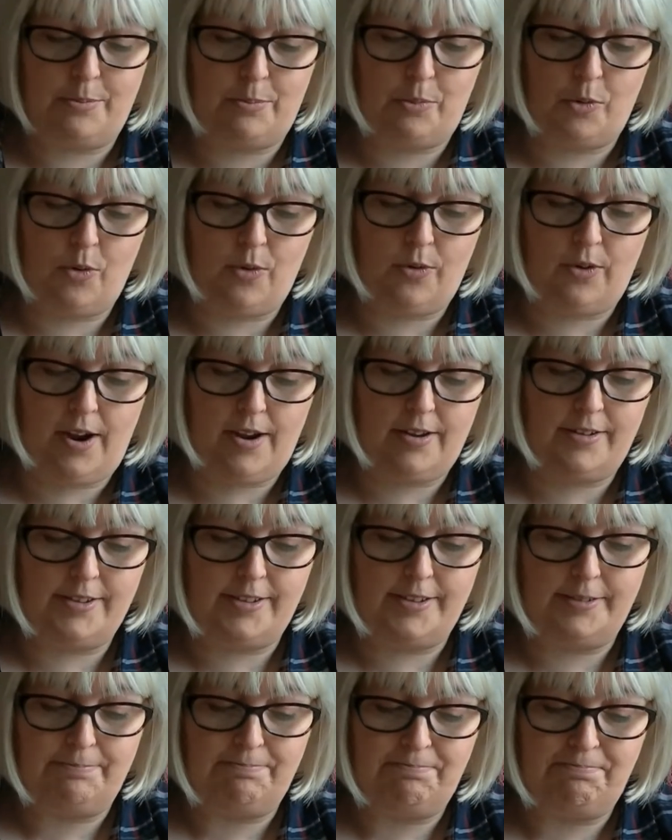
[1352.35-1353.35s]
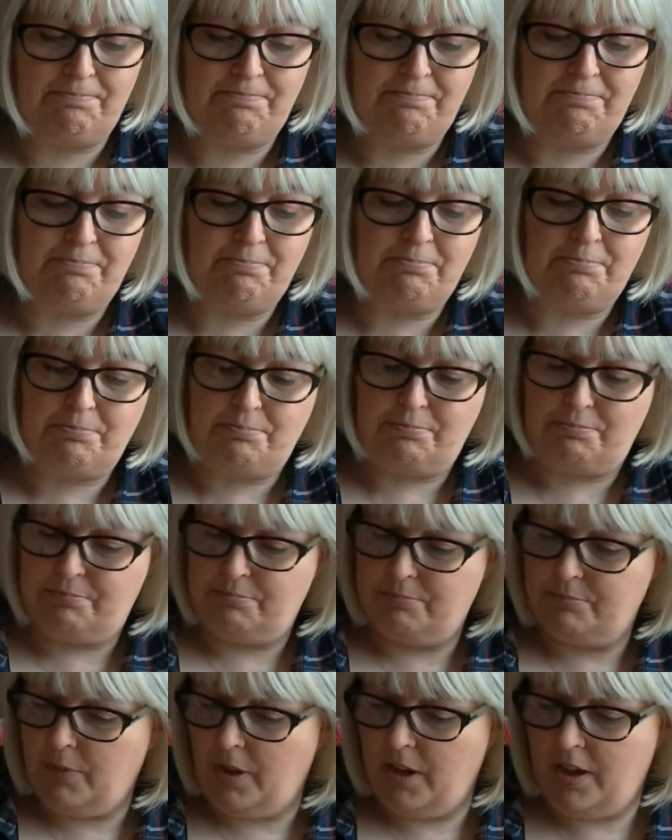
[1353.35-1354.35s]
the progress,
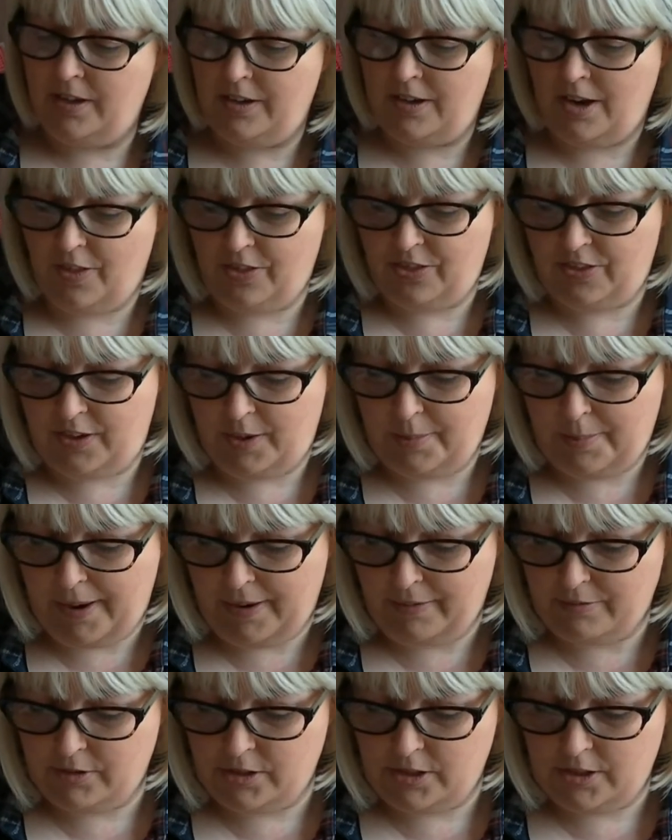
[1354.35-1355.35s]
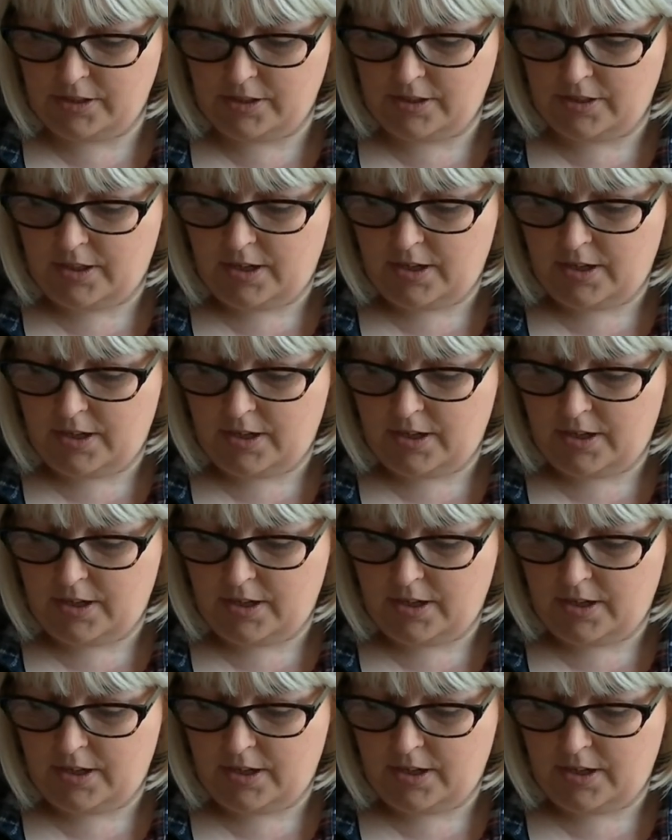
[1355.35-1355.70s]
not the amount.